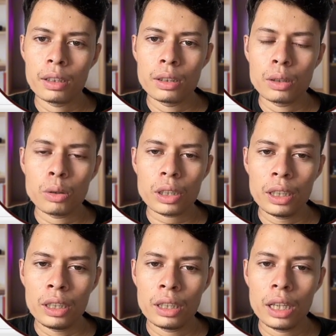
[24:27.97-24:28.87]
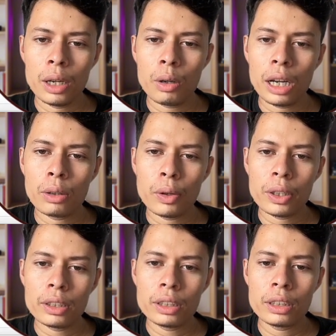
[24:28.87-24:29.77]
okay, now I
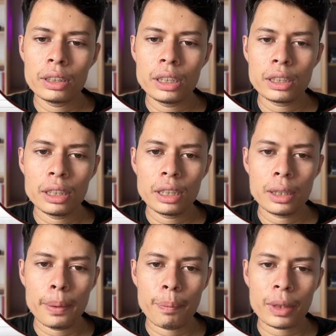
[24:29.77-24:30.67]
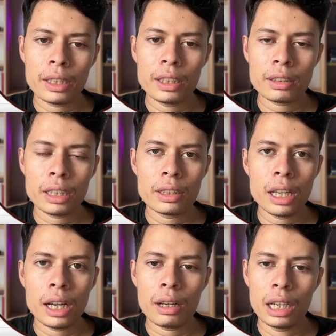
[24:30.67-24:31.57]
already created
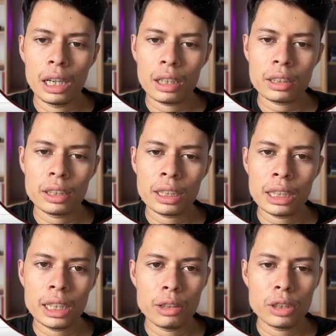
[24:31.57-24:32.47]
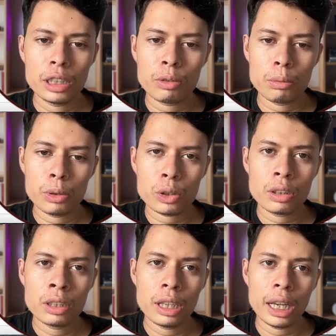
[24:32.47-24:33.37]
the user
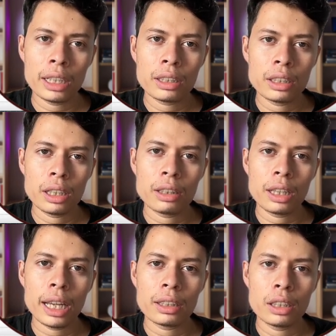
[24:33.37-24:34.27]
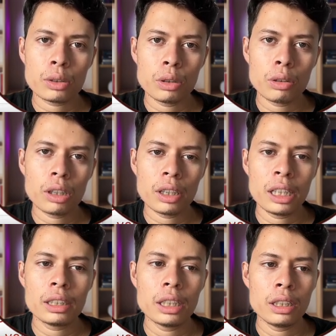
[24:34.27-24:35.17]
information like this way, already
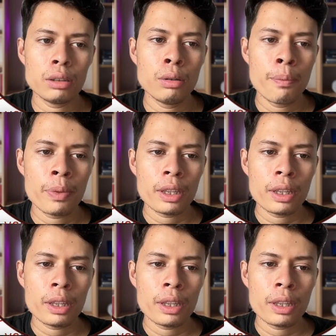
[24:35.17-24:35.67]
I tell you.